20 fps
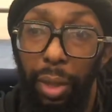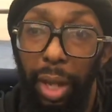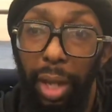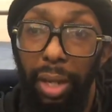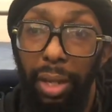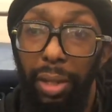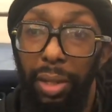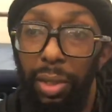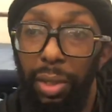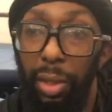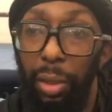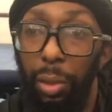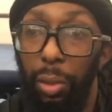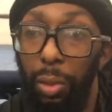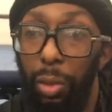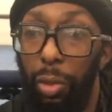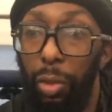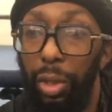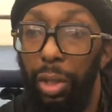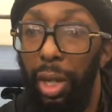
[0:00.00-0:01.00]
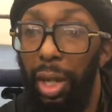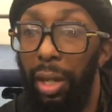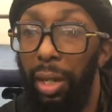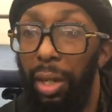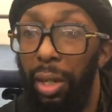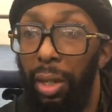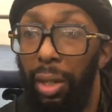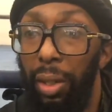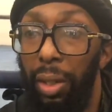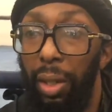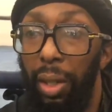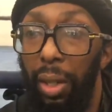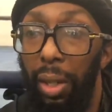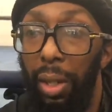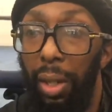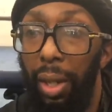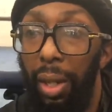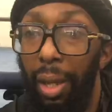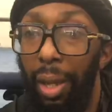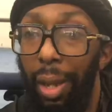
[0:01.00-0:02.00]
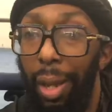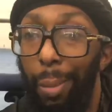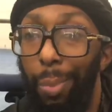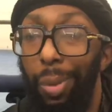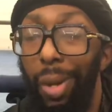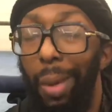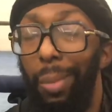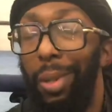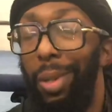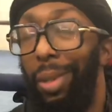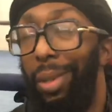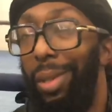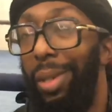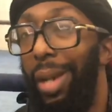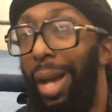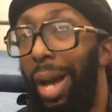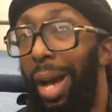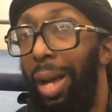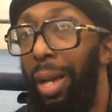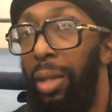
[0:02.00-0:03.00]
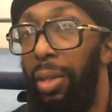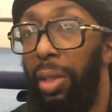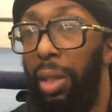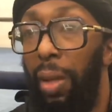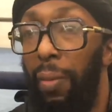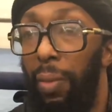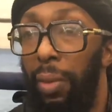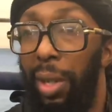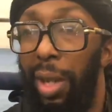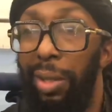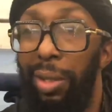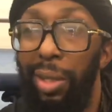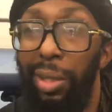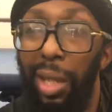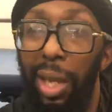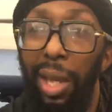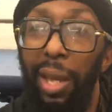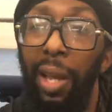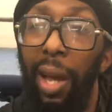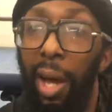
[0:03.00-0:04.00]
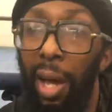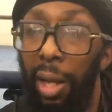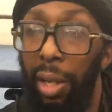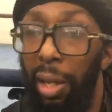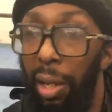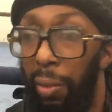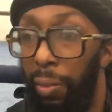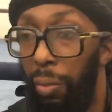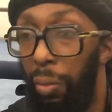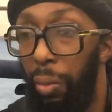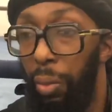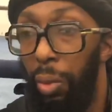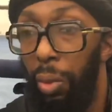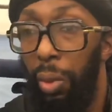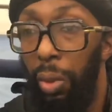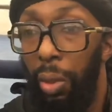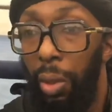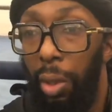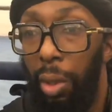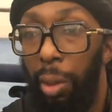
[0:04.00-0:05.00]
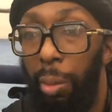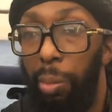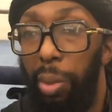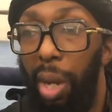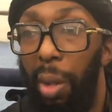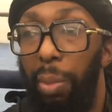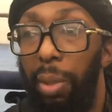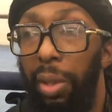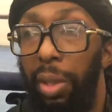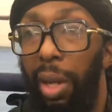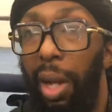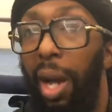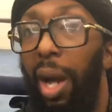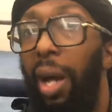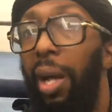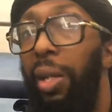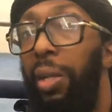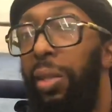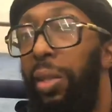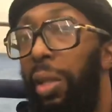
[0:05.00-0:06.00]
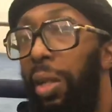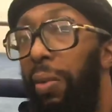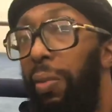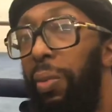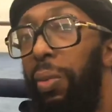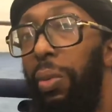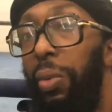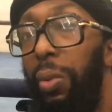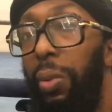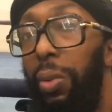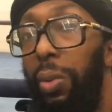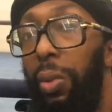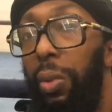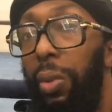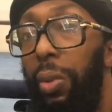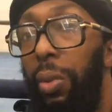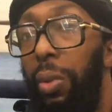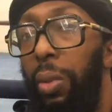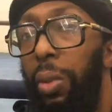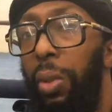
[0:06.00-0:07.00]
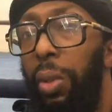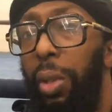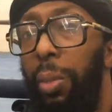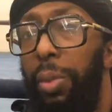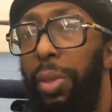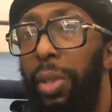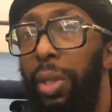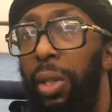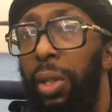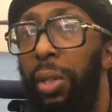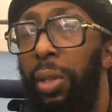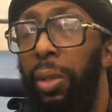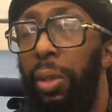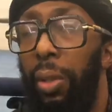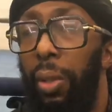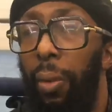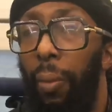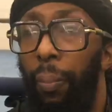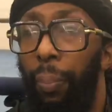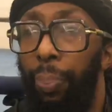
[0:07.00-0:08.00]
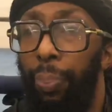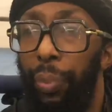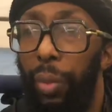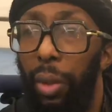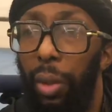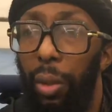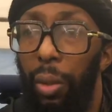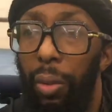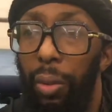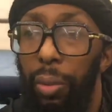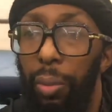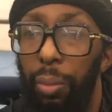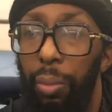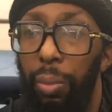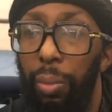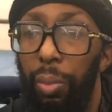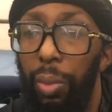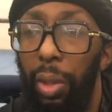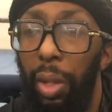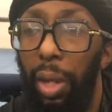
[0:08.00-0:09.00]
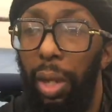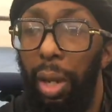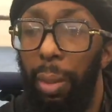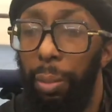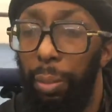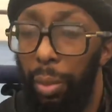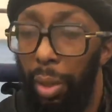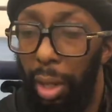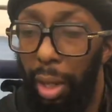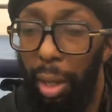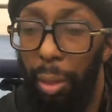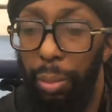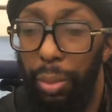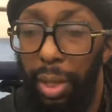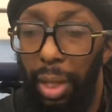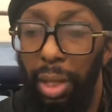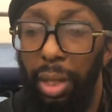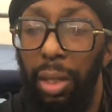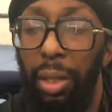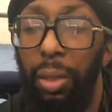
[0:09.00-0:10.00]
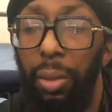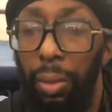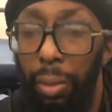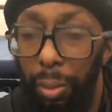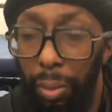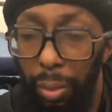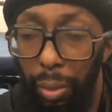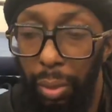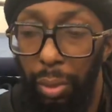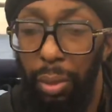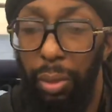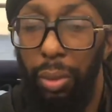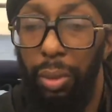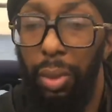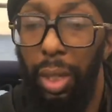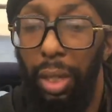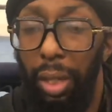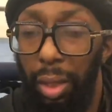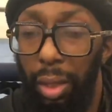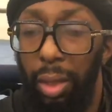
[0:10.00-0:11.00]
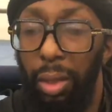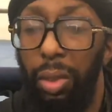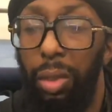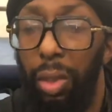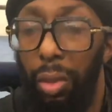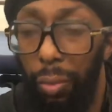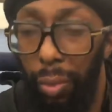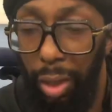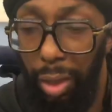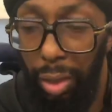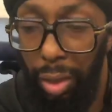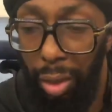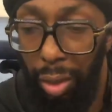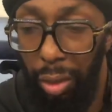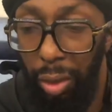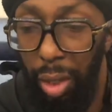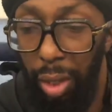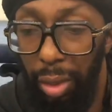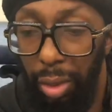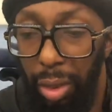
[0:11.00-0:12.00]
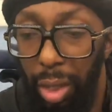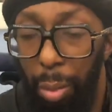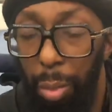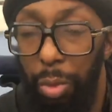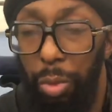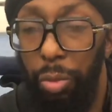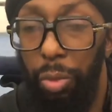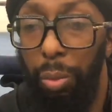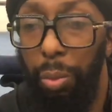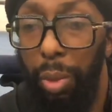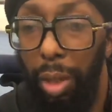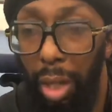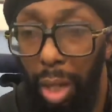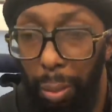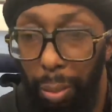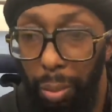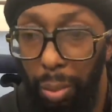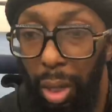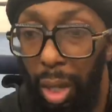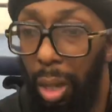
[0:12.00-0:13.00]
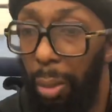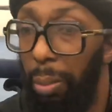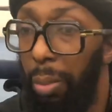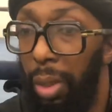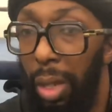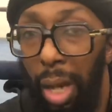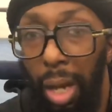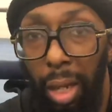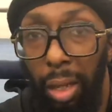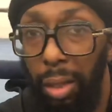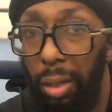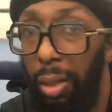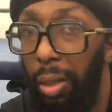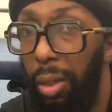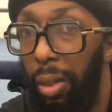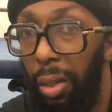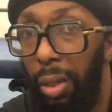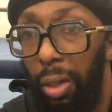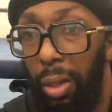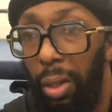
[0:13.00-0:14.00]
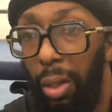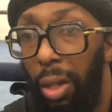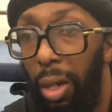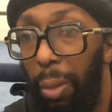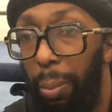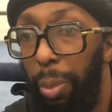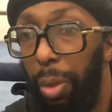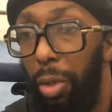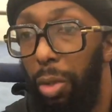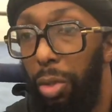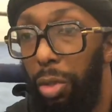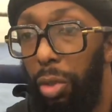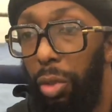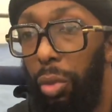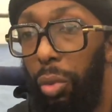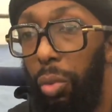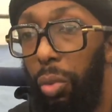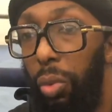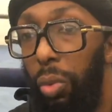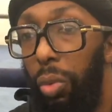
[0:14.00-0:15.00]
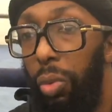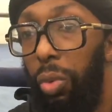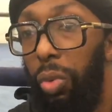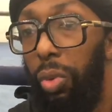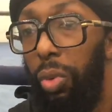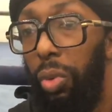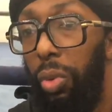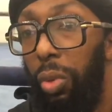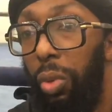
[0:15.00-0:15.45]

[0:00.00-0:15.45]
and he's still creating at probably the highest level, not just a high level, probably the highest level. You know what I'm saying? And I'm taking into consideration that it's coming from me. I'm not a person who's